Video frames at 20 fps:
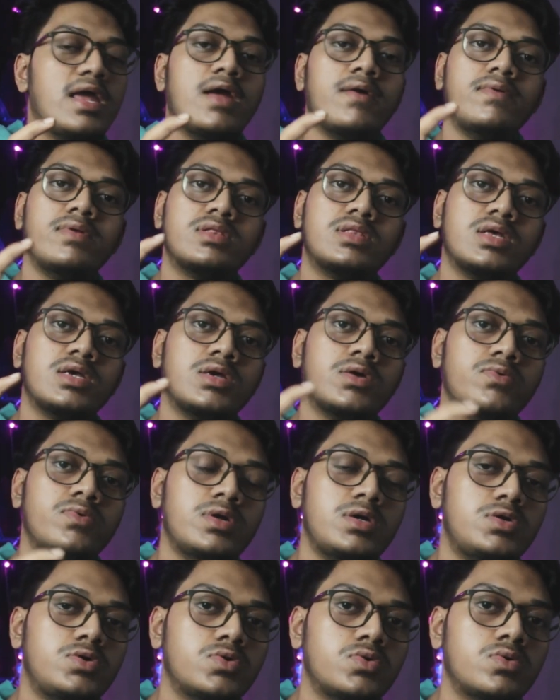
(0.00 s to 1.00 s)
everything you
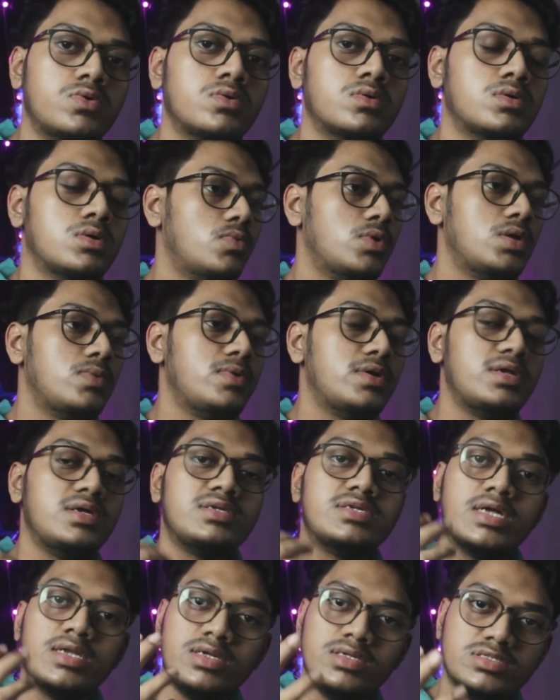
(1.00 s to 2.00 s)
will do will be
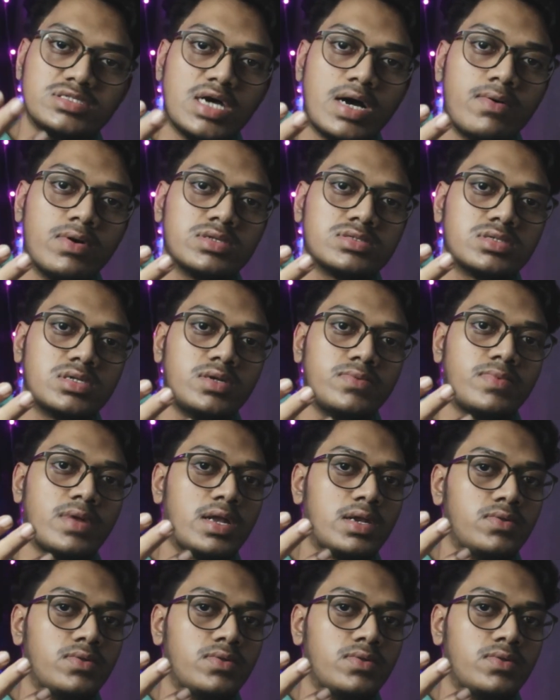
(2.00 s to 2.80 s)
written in javascript